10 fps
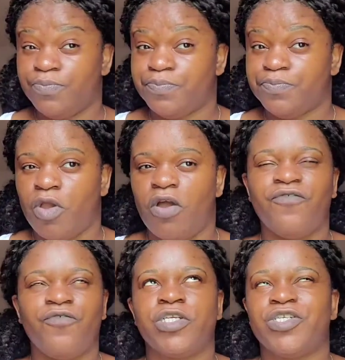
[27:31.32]
my
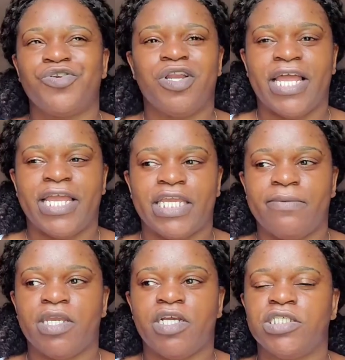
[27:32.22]
video. Of
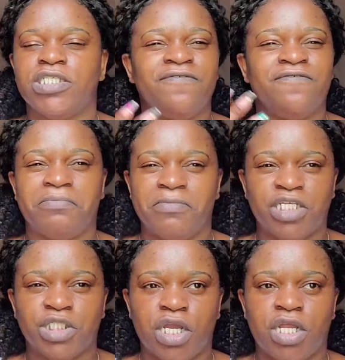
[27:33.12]
course you're gonna like it
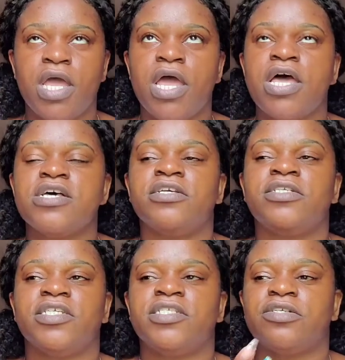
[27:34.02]
because it's
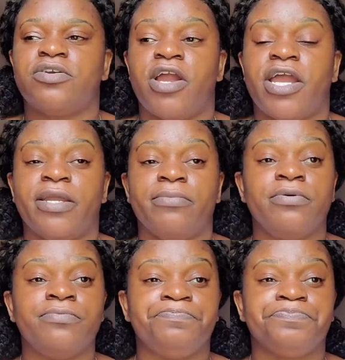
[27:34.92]
information.
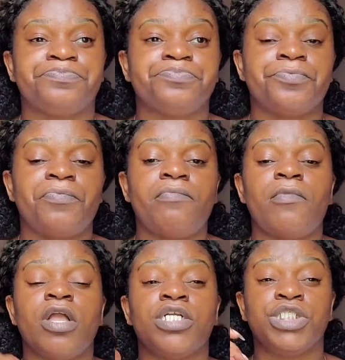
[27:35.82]
Subscribe,
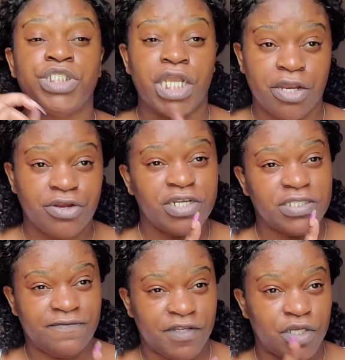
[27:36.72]

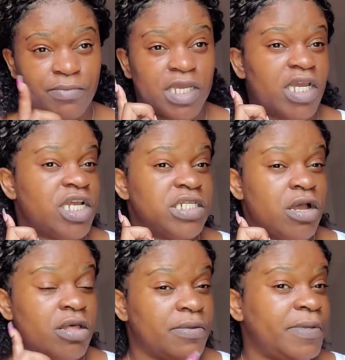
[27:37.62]
share this
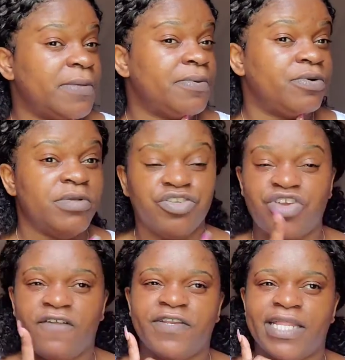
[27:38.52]
video, because other
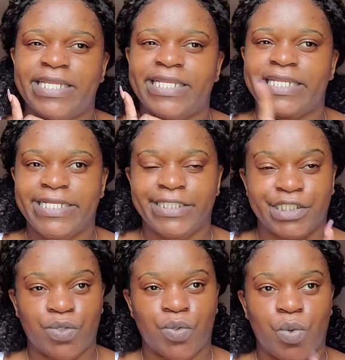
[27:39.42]
people will be
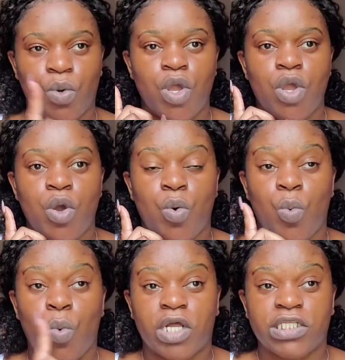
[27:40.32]
traveling and they need to
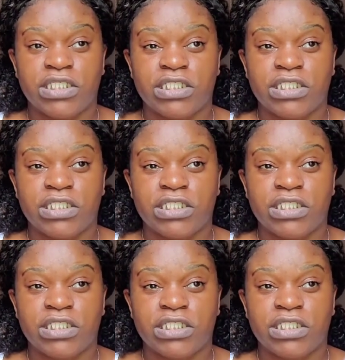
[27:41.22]
know